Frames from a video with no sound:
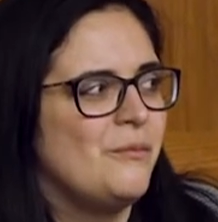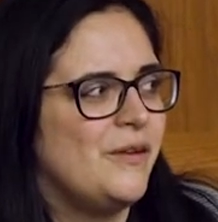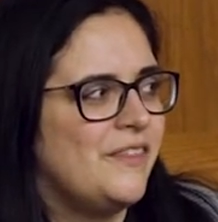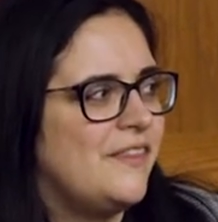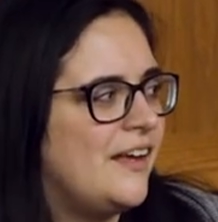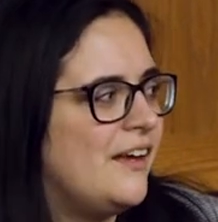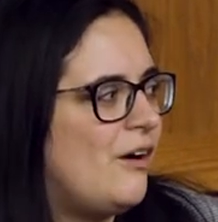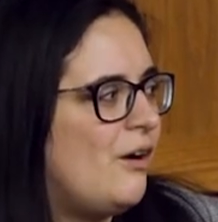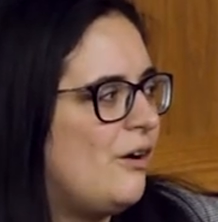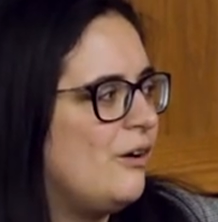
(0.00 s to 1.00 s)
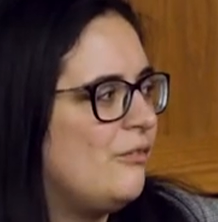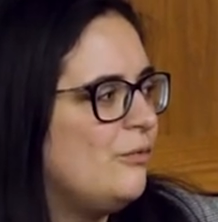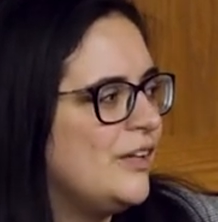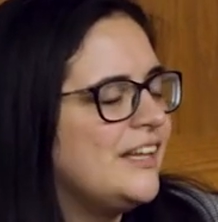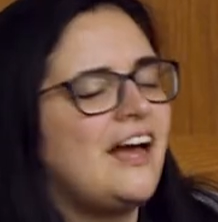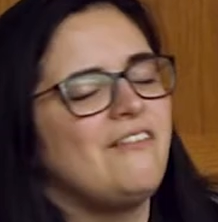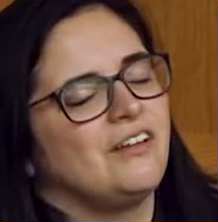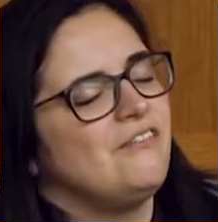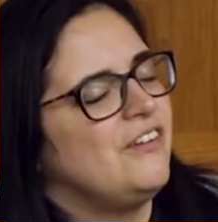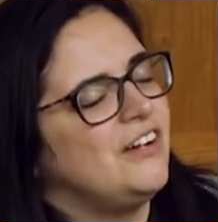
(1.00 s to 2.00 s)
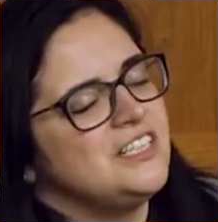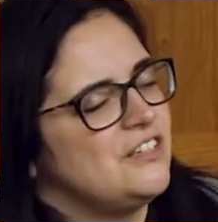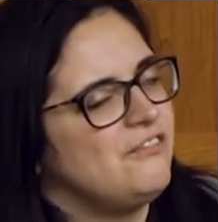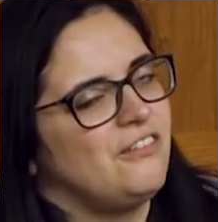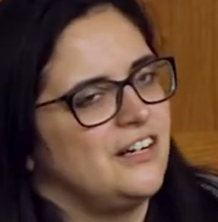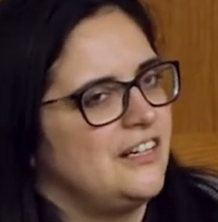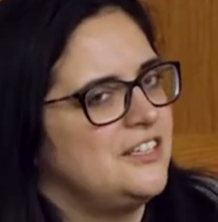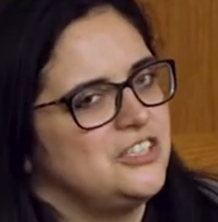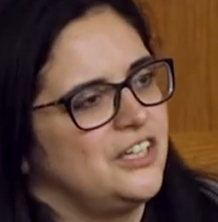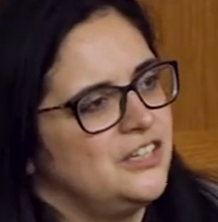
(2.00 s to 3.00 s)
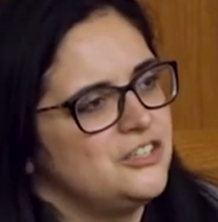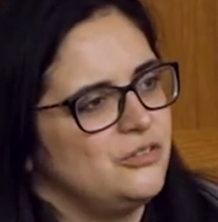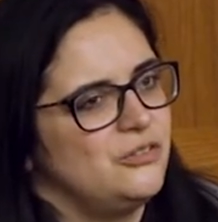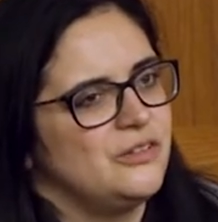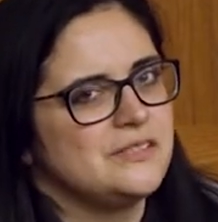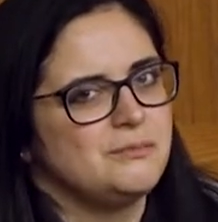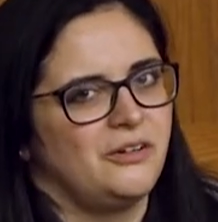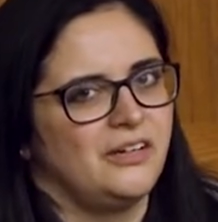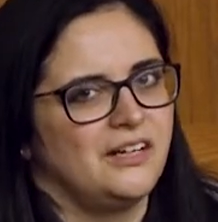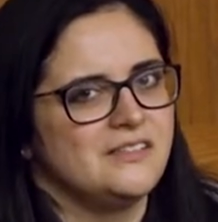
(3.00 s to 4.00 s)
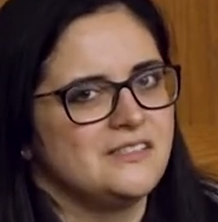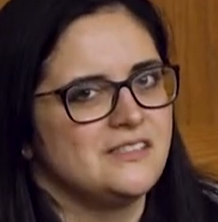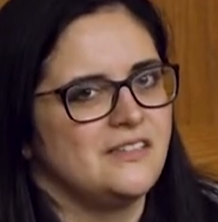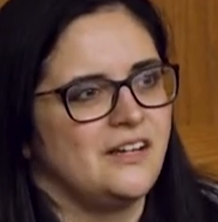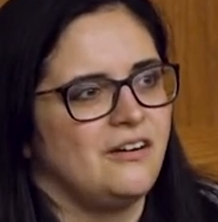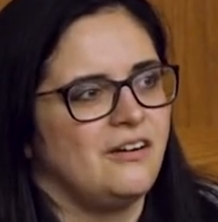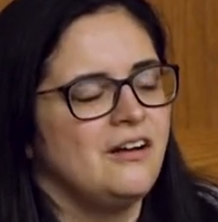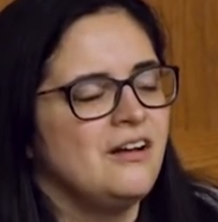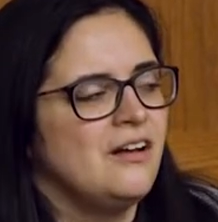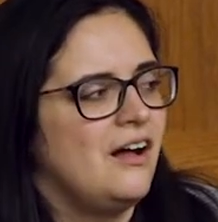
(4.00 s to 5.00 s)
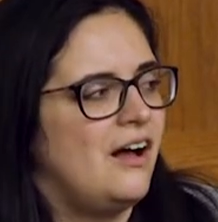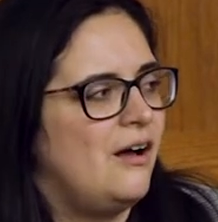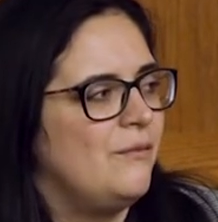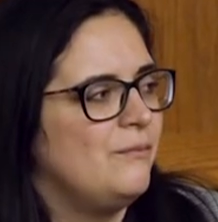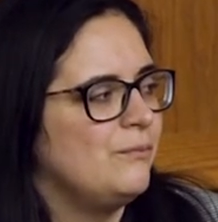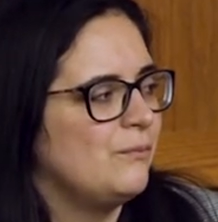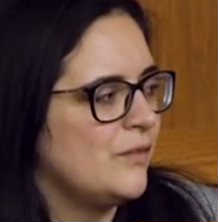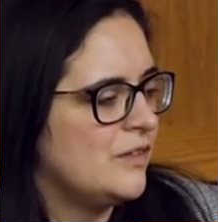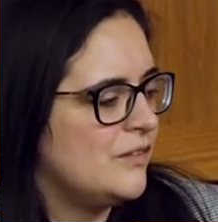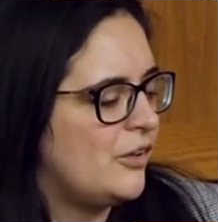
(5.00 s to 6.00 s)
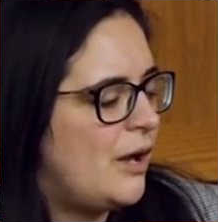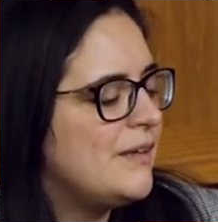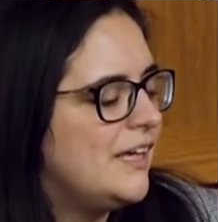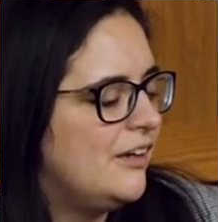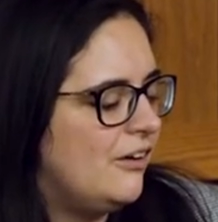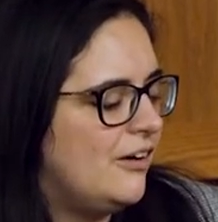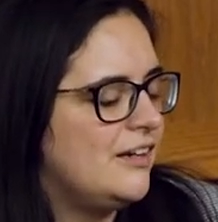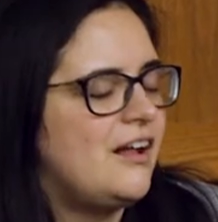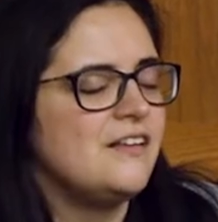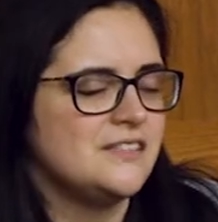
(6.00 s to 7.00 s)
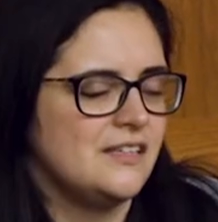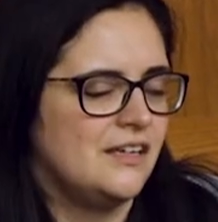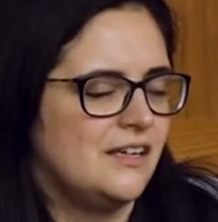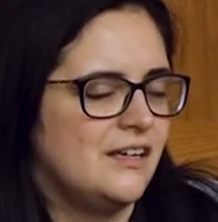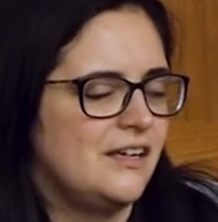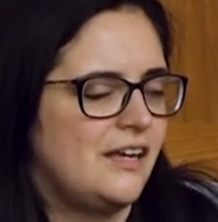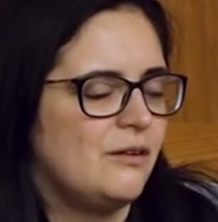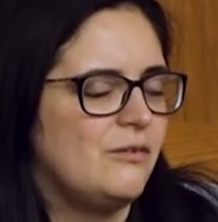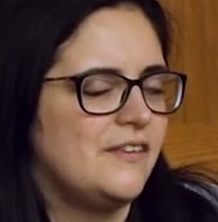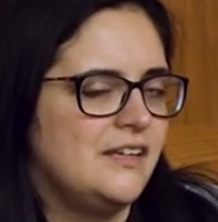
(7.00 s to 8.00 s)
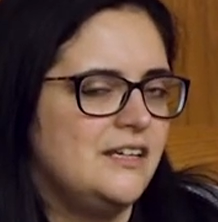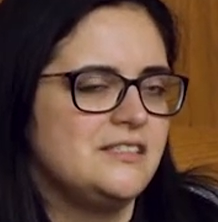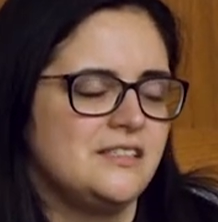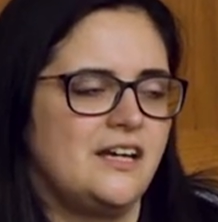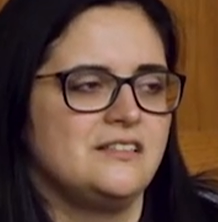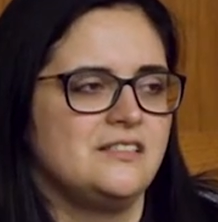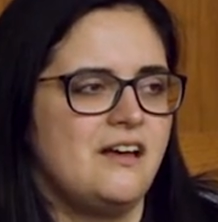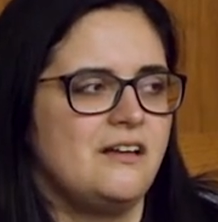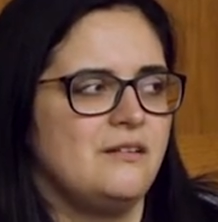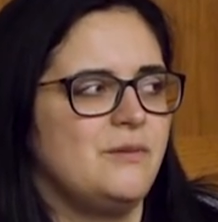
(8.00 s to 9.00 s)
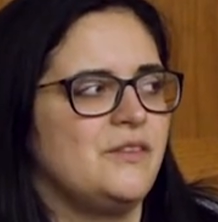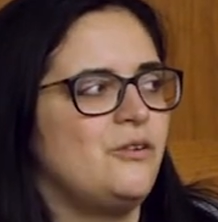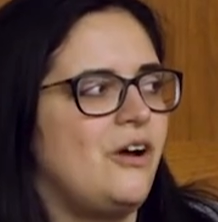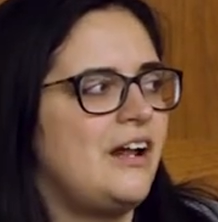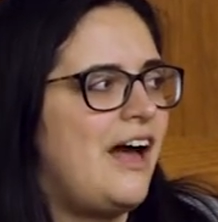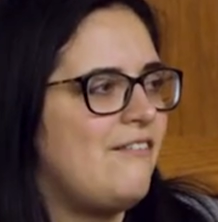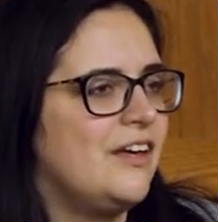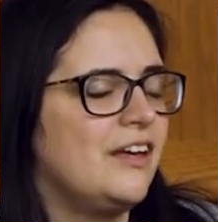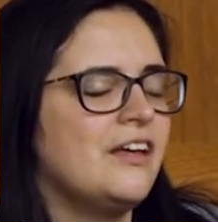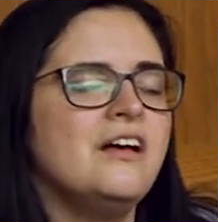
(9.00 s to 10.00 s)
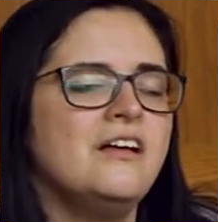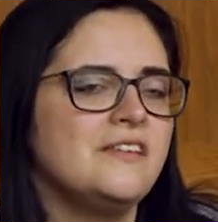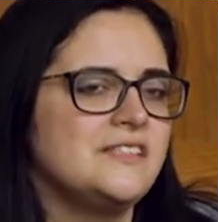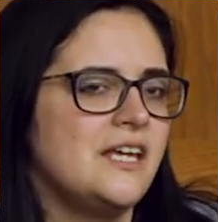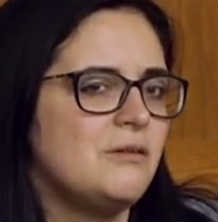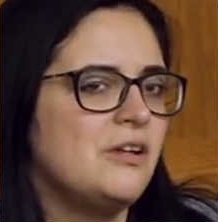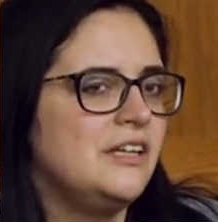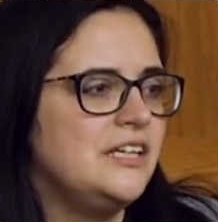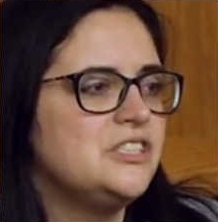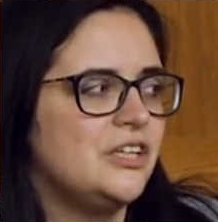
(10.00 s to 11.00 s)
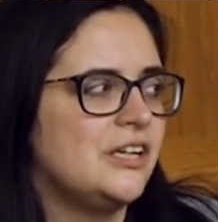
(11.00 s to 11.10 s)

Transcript: but they are really having a very different educational experience. They're um, they're coming here and hustling and getting what they need to get done, but they're not having the same collegiate